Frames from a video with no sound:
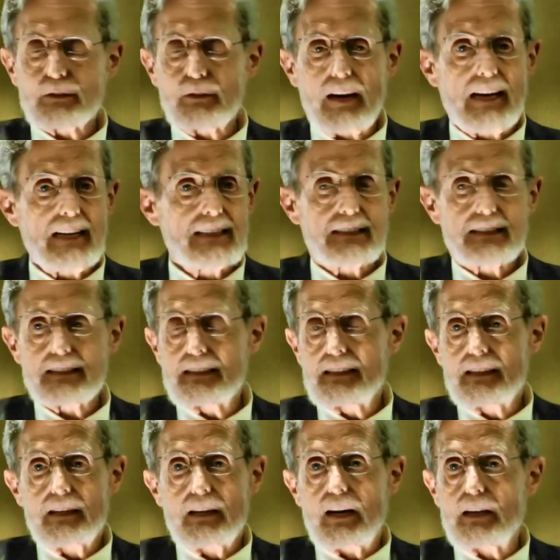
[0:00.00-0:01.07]
Christ
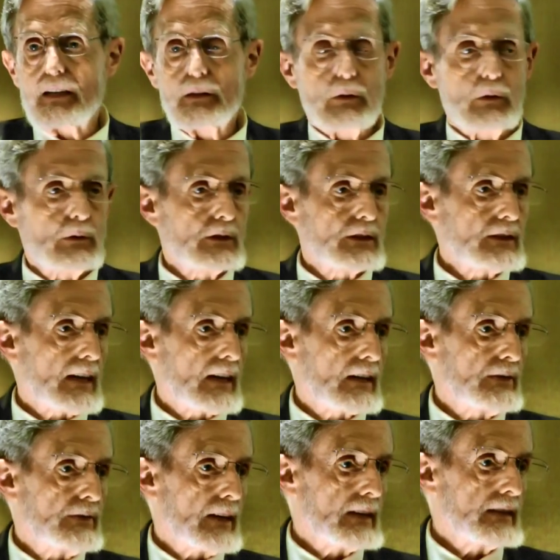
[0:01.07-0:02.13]
alone
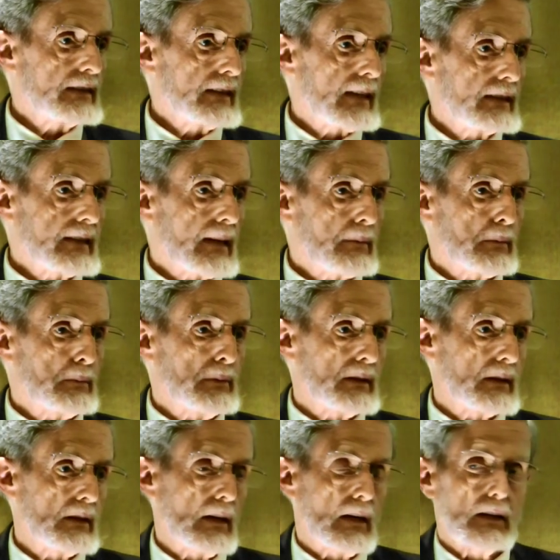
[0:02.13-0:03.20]
sacrifice is acceptable
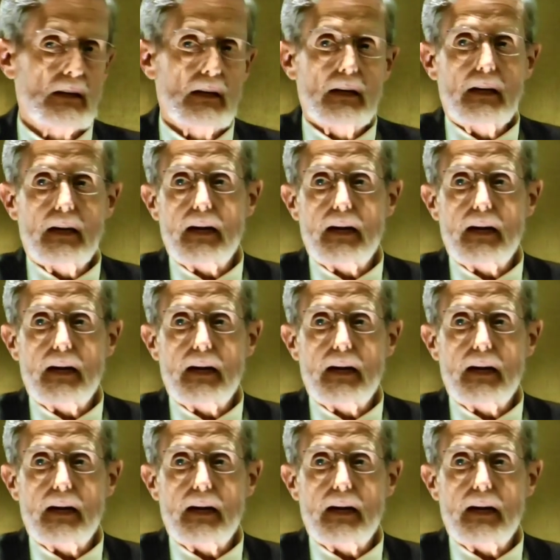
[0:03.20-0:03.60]
to God,